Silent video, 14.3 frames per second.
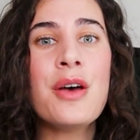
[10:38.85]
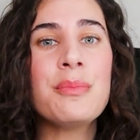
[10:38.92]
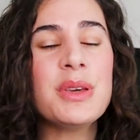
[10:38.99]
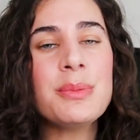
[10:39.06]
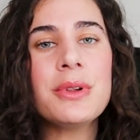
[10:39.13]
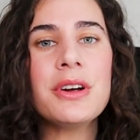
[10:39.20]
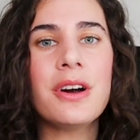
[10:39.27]

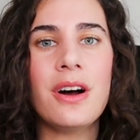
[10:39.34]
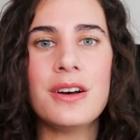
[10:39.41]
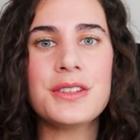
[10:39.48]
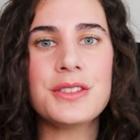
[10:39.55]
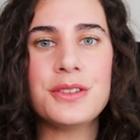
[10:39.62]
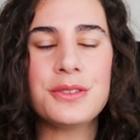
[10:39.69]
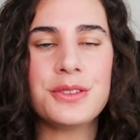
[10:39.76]
people are
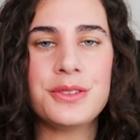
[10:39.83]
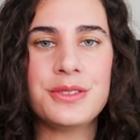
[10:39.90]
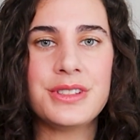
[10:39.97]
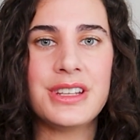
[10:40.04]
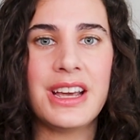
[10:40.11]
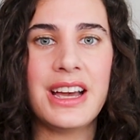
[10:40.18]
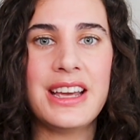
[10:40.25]
also
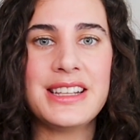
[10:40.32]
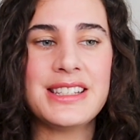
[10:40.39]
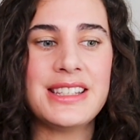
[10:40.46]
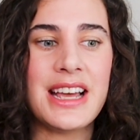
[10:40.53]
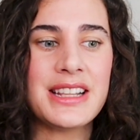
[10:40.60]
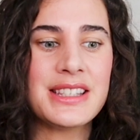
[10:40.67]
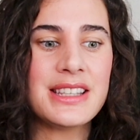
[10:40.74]
losing a
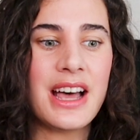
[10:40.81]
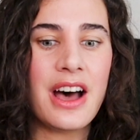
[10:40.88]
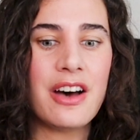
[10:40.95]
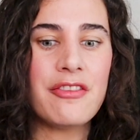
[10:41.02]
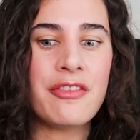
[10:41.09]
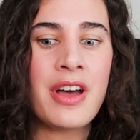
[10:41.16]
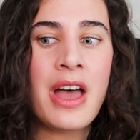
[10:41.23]
sense
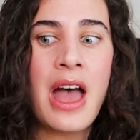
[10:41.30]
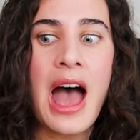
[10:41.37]
of